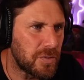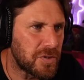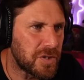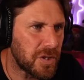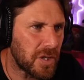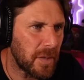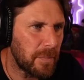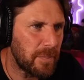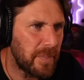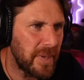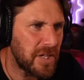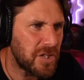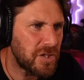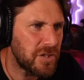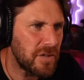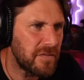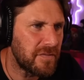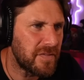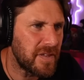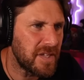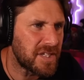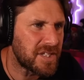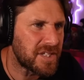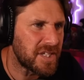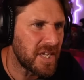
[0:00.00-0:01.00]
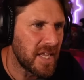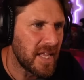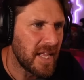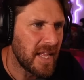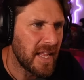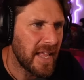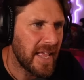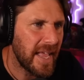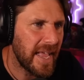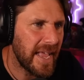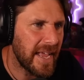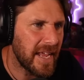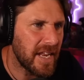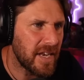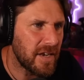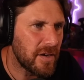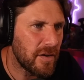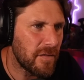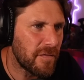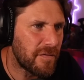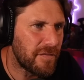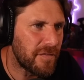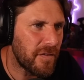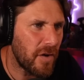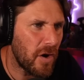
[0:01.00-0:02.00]
Took a picture of this in
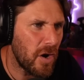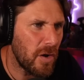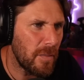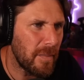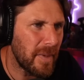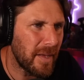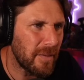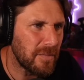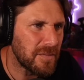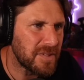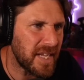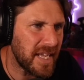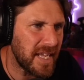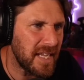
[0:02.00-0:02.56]
Fairmount,